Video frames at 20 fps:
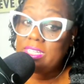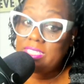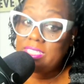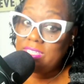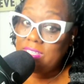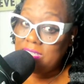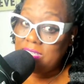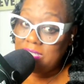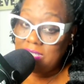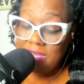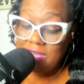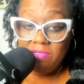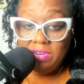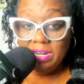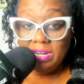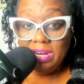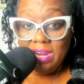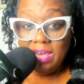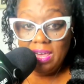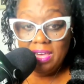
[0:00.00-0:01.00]
to 7
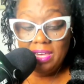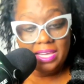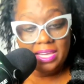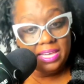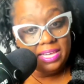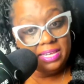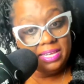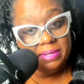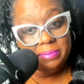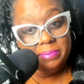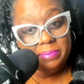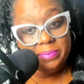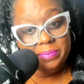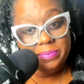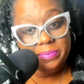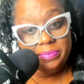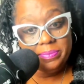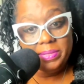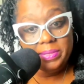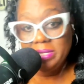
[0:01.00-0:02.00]
o'clock
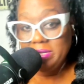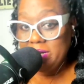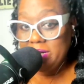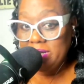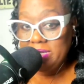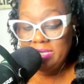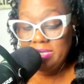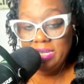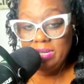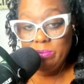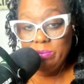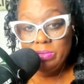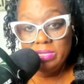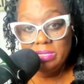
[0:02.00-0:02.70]
until they said it